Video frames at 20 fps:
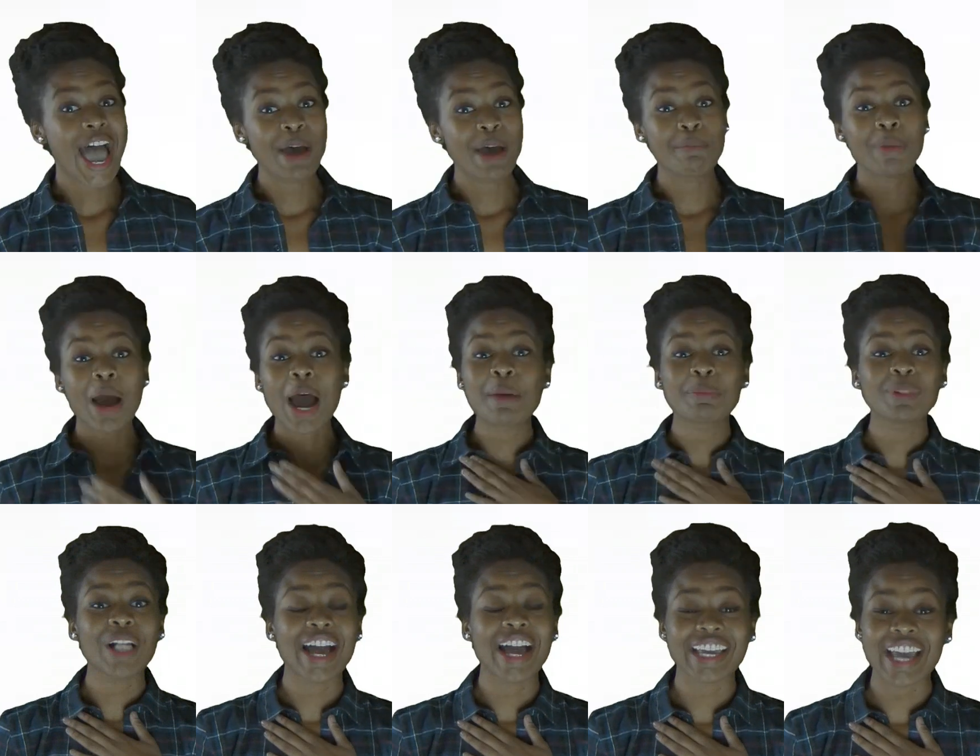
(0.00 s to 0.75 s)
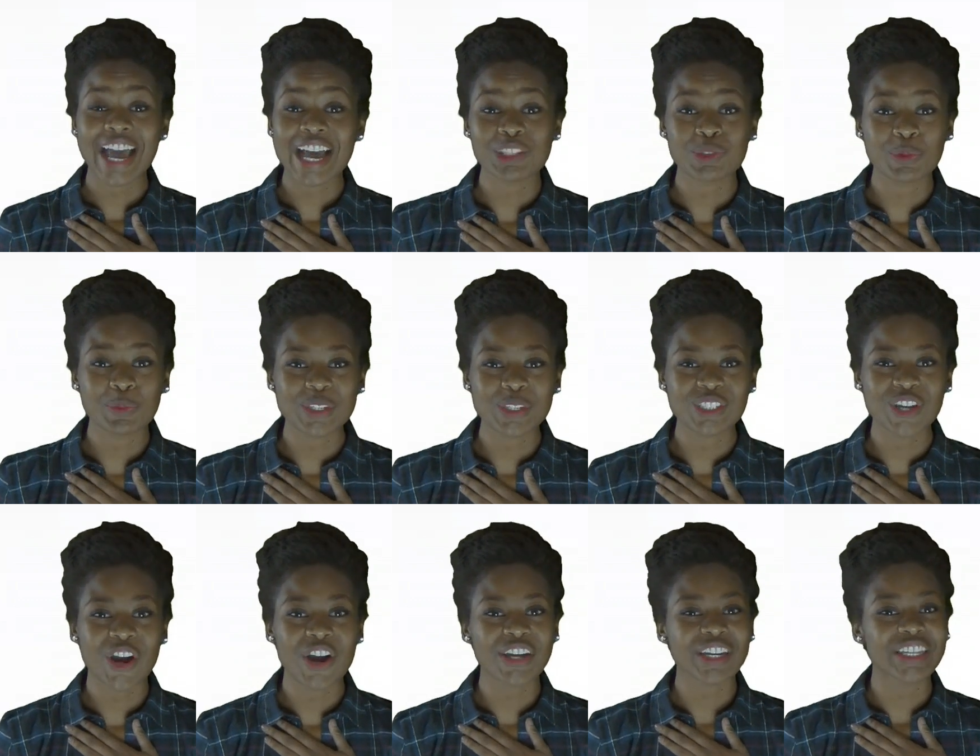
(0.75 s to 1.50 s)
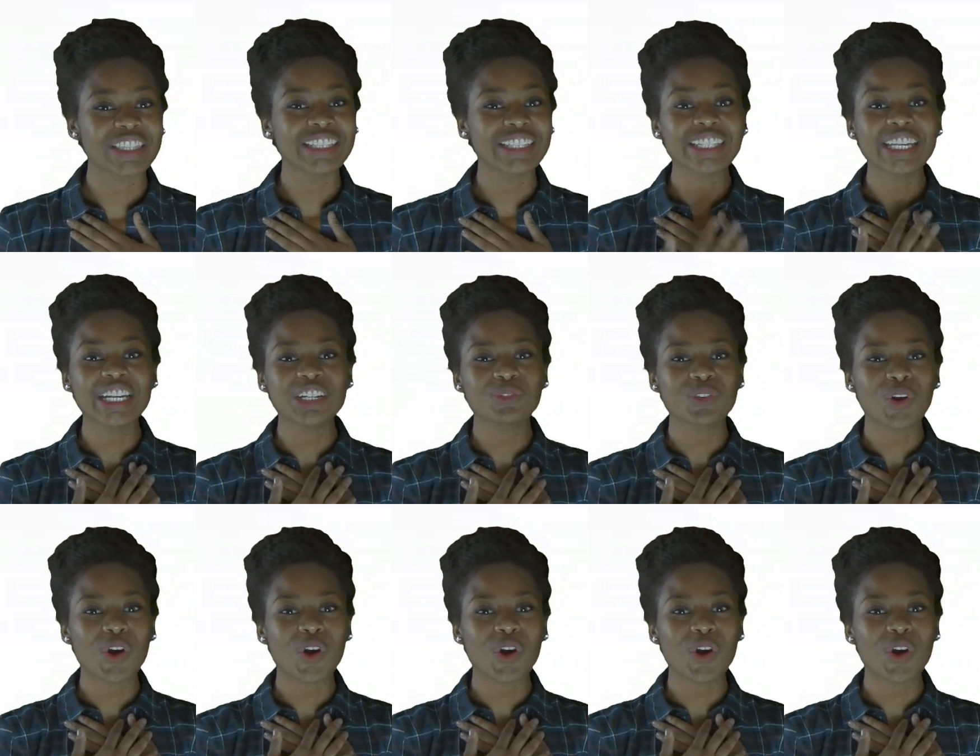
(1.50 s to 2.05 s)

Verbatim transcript: And my black ass will be starring in the lead